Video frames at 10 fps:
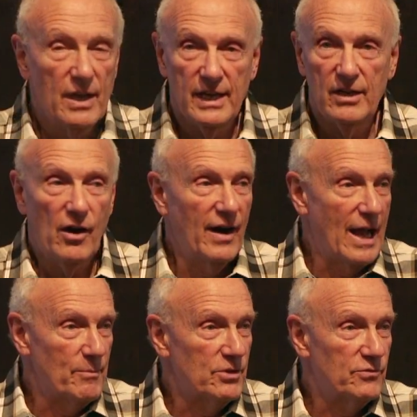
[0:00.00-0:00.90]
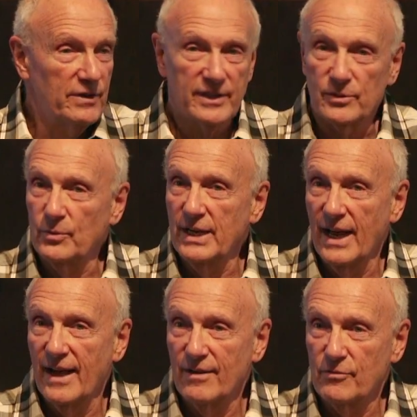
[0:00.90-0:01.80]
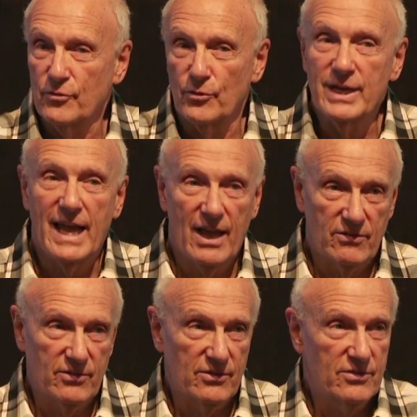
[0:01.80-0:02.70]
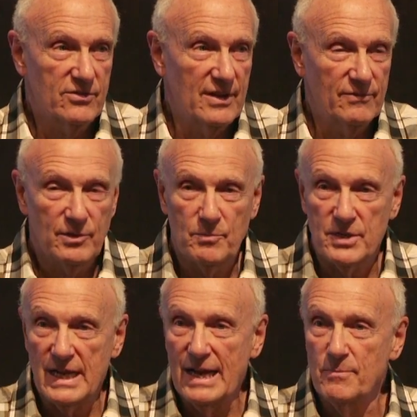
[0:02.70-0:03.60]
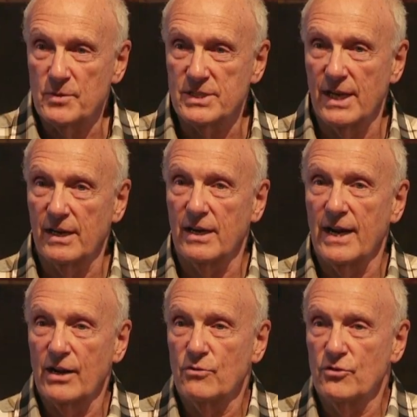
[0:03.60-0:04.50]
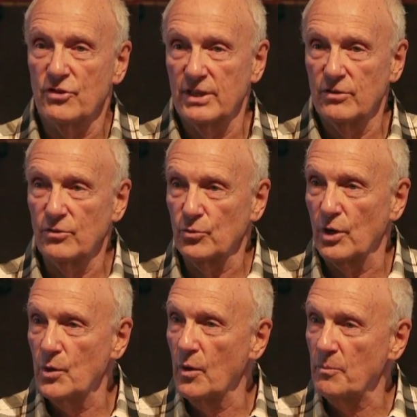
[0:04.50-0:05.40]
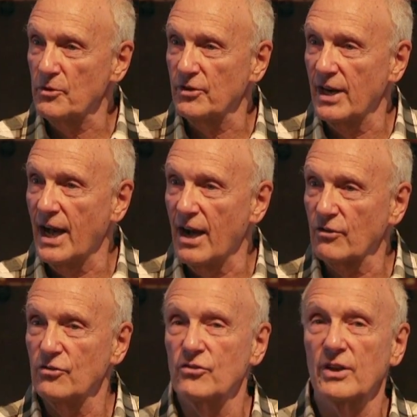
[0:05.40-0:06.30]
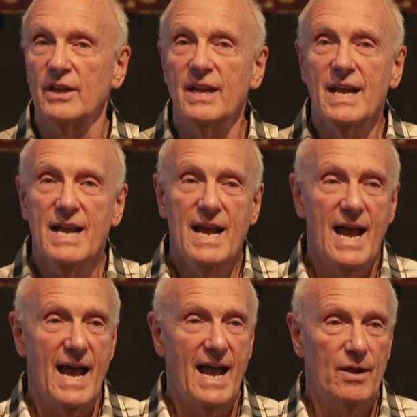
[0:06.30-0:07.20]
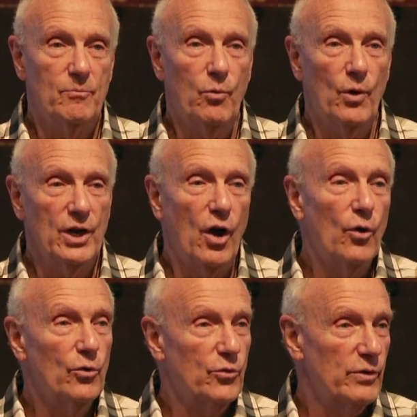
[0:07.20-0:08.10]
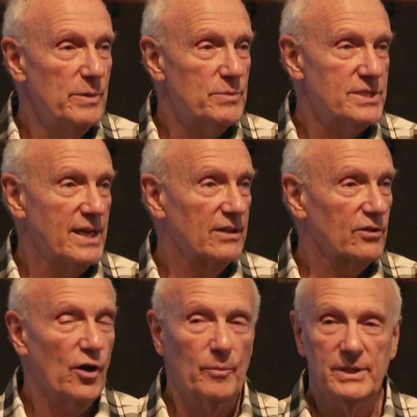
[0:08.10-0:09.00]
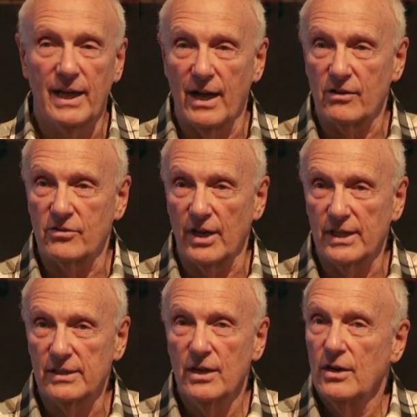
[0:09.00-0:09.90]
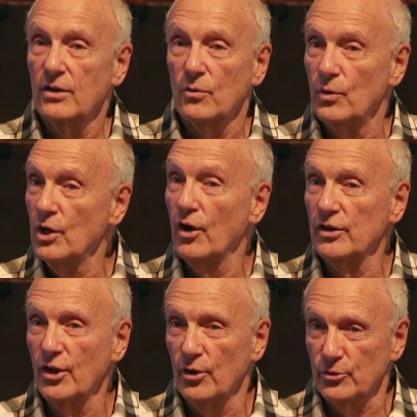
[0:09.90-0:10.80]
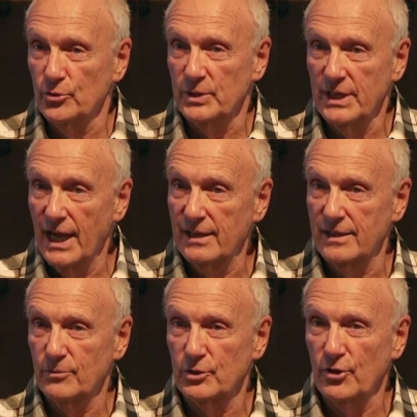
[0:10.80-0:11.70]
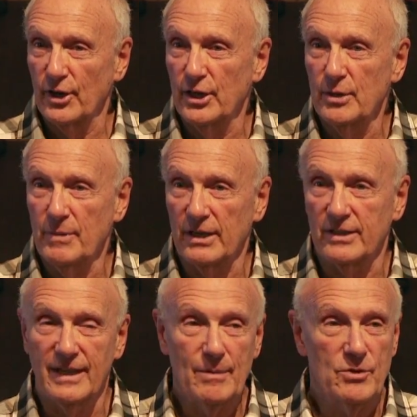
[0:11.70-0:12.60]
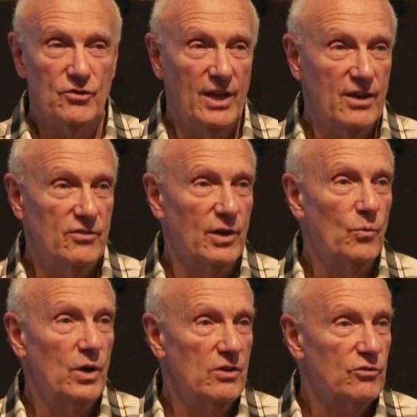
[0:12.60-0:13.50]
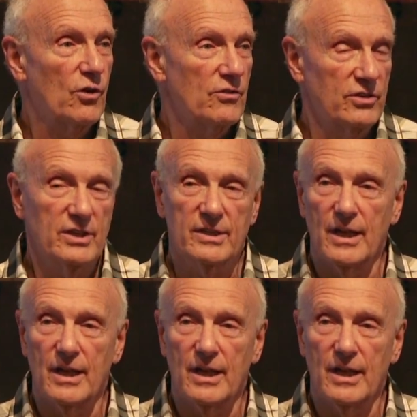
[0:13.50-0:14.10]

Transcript: In our atmosphere, we have 3 gases, 78% nitrogen, 21% oxygen, and 0.03% carbon dioxide. We all know, do we not, that we're talking about climate change, and what is causing the